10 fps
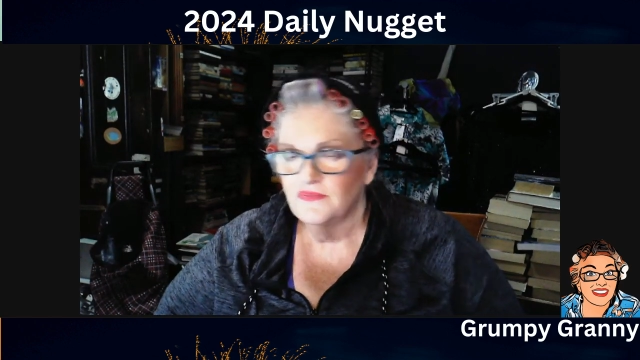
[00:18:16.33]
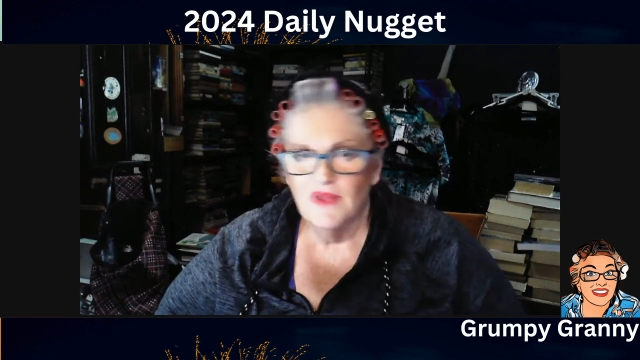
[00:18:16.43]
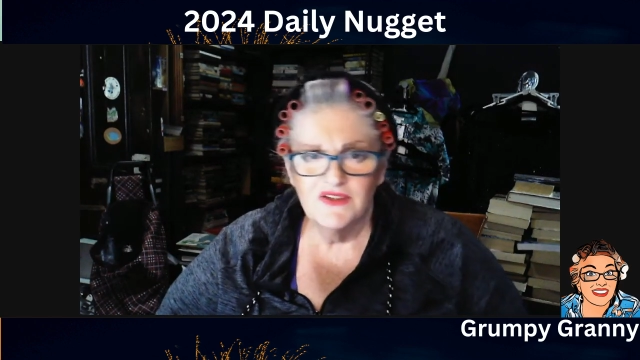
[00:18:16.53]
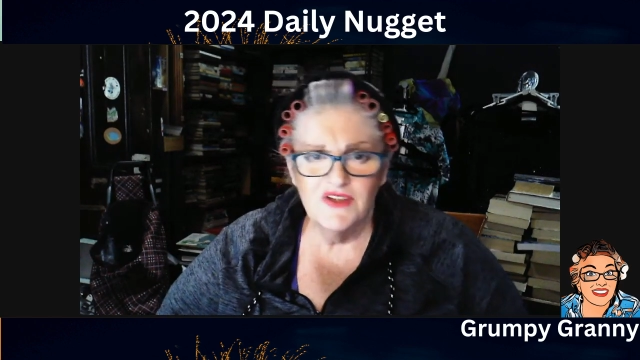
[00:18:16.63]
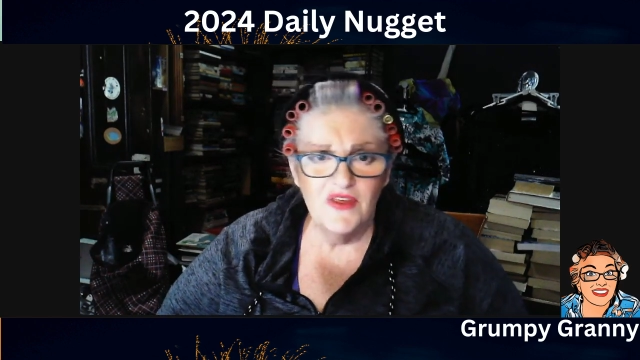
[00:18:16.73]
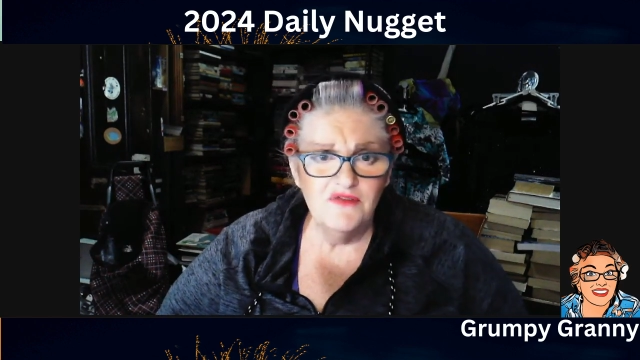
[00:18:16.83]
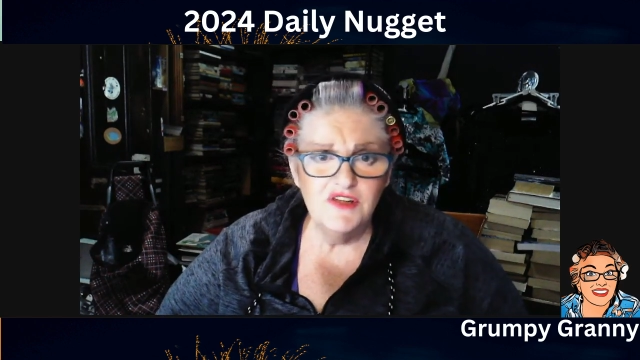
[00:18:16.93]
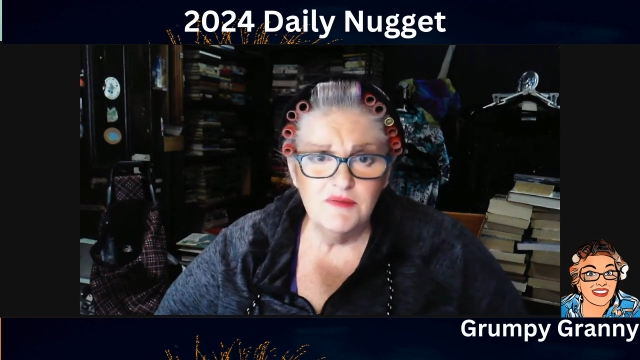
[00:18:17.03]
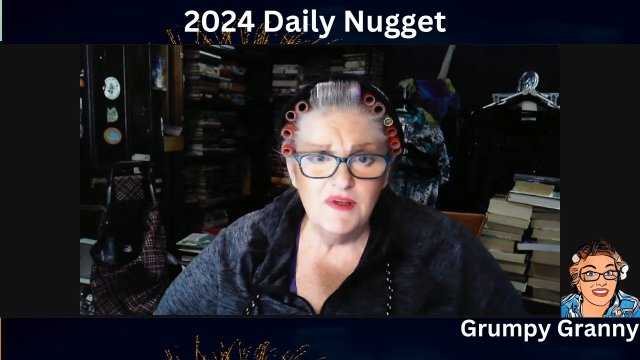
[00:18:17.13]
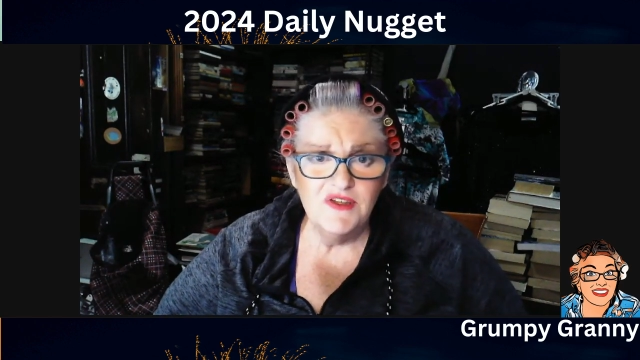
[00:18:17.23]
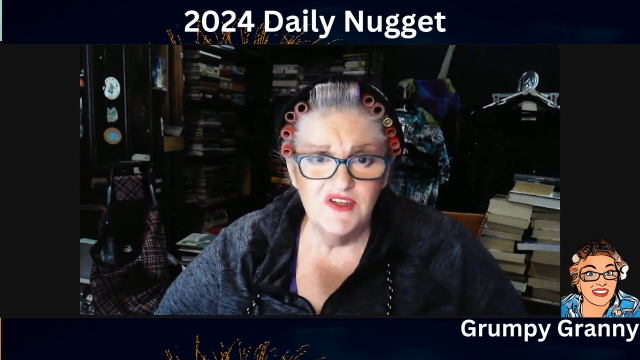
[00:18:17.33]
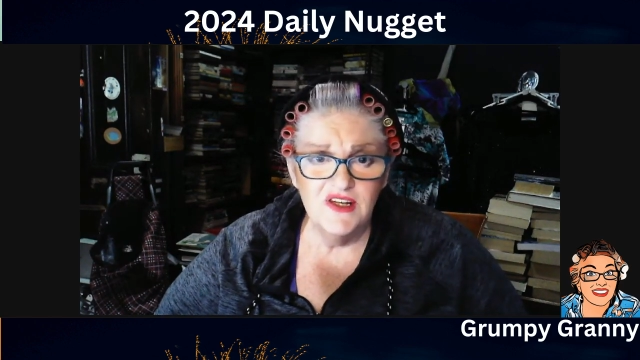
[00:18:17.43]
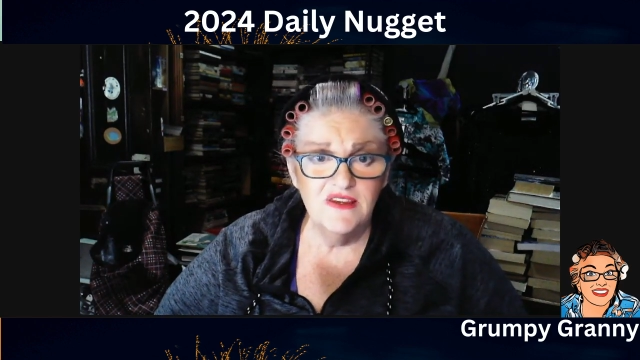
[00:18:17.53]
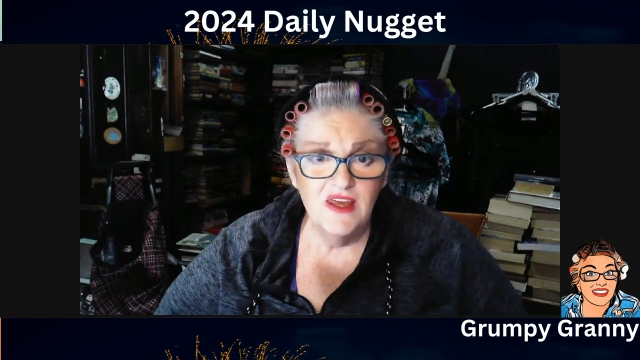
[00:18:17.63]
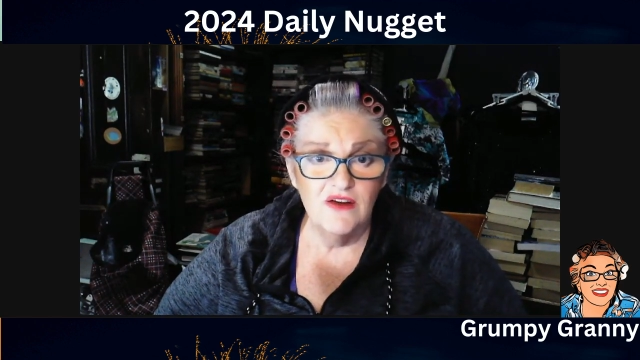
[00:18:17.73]
So they've just been
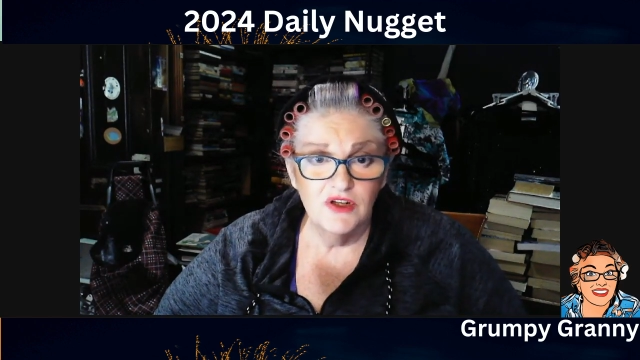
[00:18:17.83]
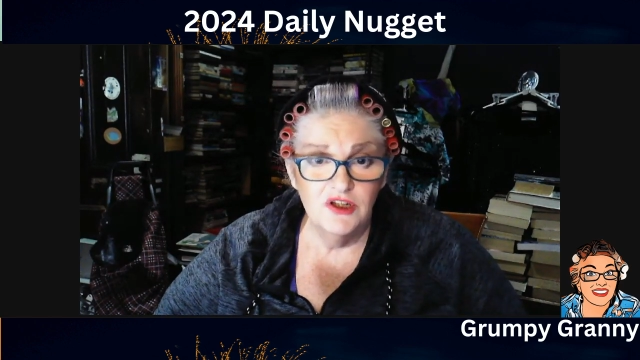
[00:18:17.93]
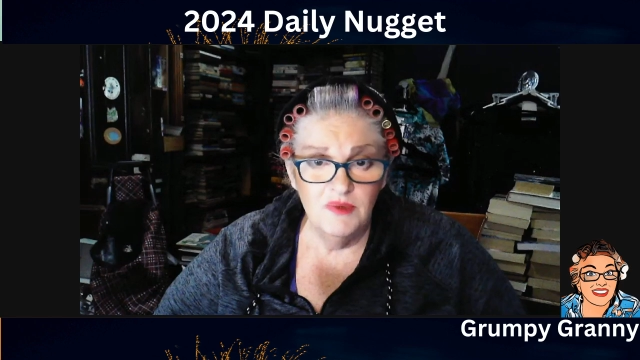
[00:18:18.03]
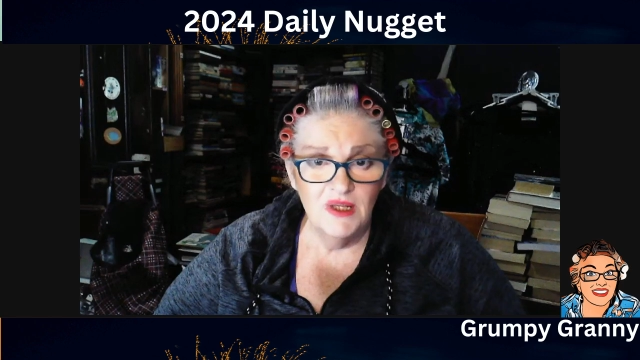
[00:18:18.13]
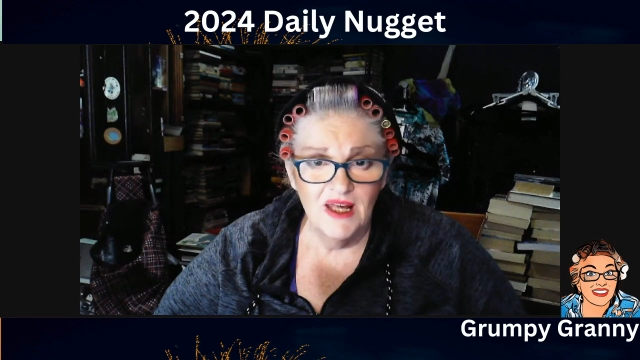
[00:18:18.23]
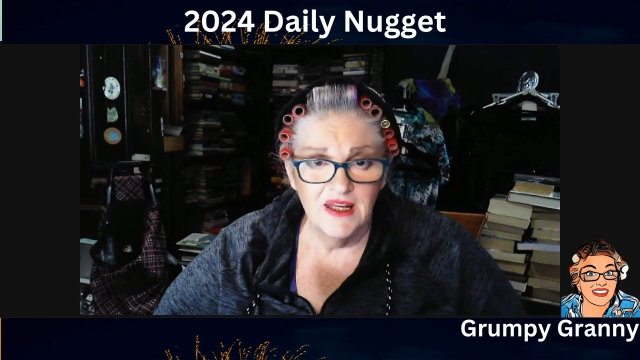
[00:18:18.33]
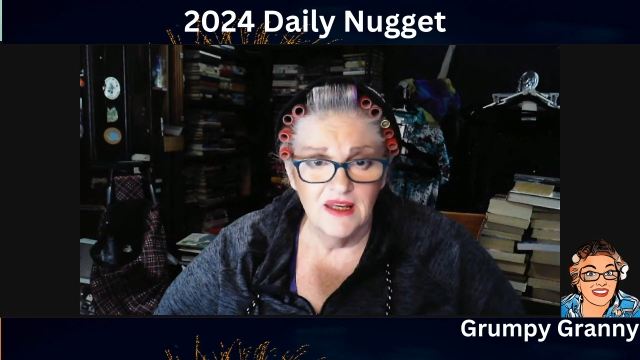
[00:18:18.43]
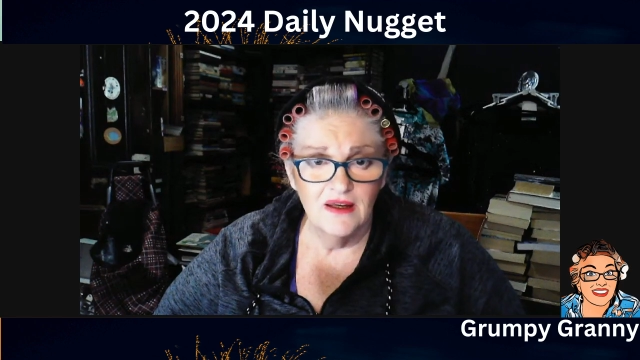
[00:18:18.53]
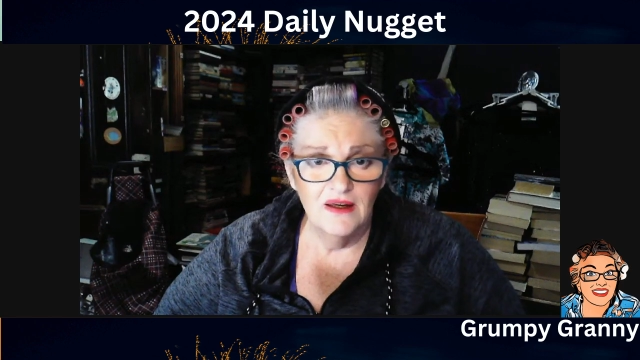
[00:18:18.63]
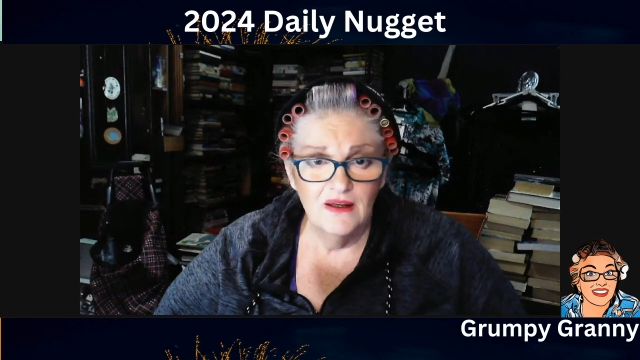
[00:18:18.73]
sitting there accumulating.